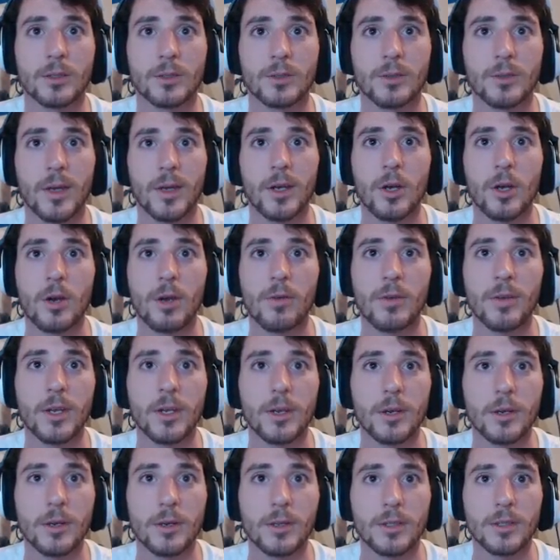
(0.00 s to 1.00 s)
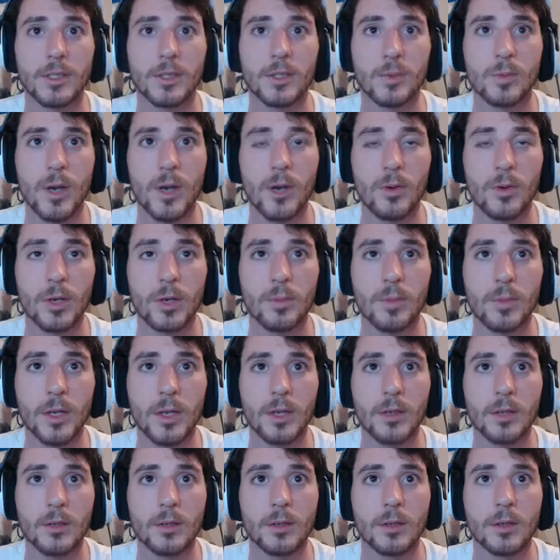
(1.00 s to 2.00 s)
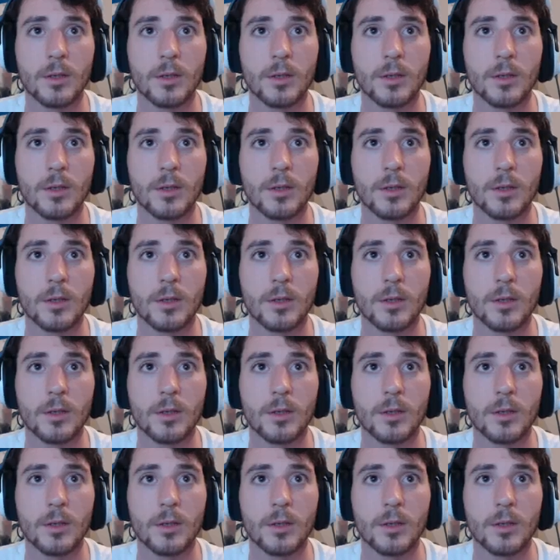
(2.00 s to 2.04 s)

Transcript: If I go over here, is this where I want to be?